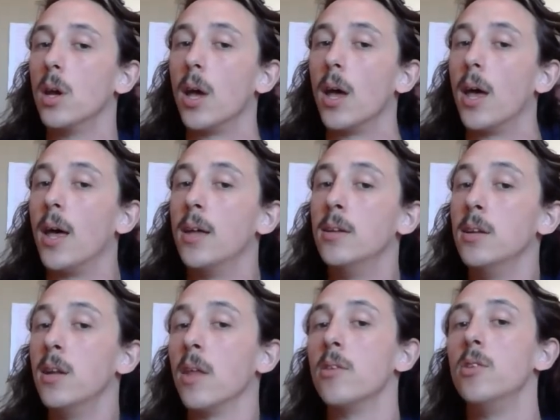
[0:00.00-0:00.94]
And
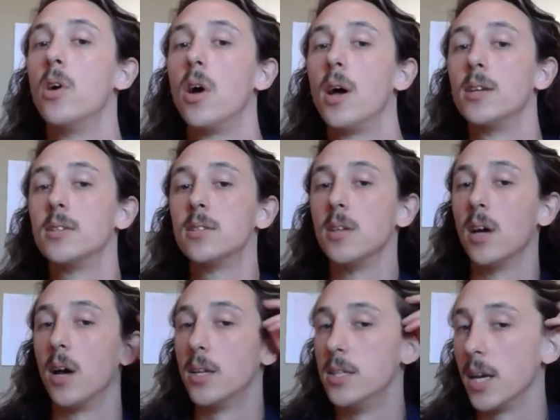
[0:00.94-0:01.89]
another nice
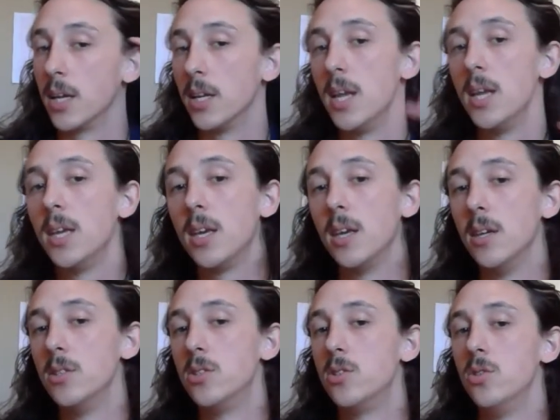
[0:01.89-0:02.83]
technique
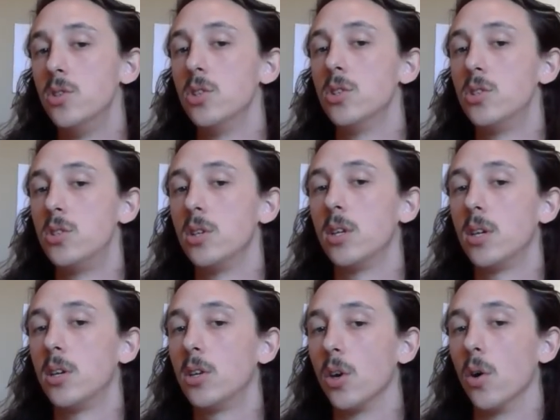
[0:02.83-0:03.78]
is to just
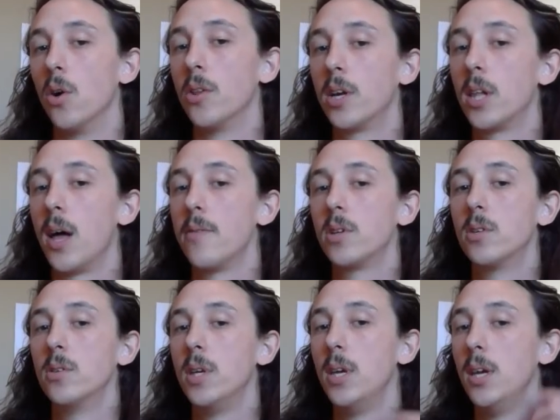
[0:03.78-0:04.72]
go on the
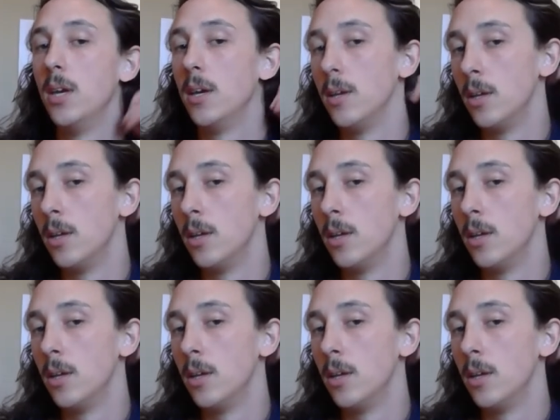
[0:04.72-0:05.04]
clavicle here